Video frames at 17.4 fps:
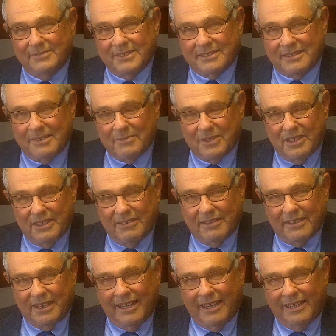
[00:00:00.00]

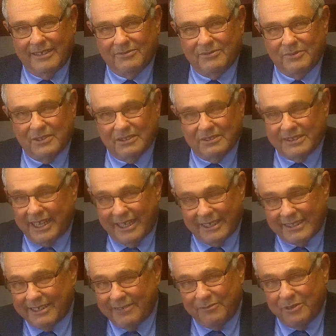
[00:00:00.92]
something that will
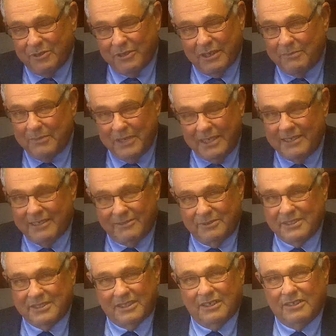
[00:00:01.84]
not give you
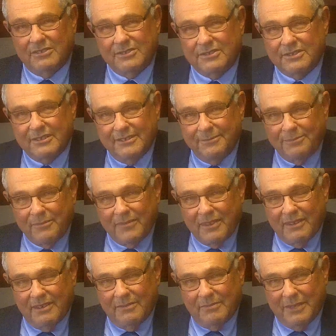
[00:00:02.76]
immediate results.
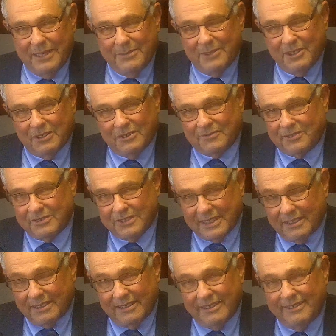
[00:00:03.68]
It may be
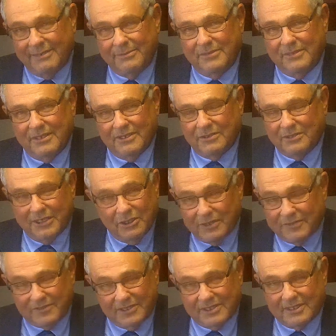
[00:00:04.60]
only
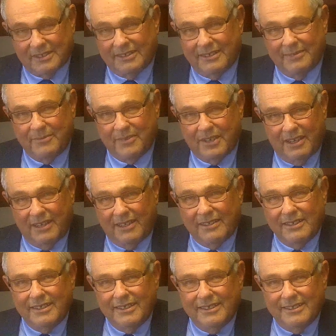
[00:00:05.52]
over time
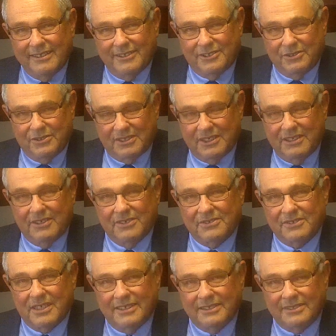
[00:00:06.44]
that you see
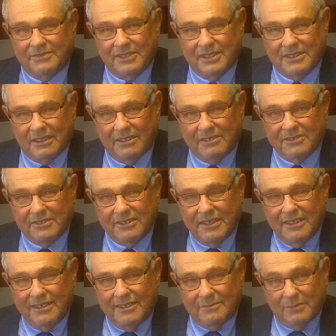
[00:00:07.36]
those kinds of results,
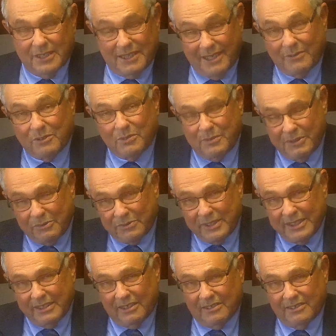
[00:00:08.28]
but they will be
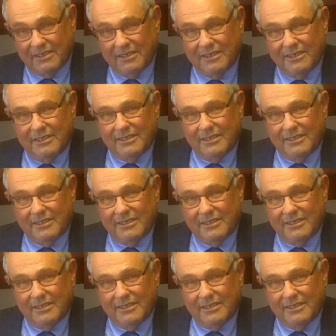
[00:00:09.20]
real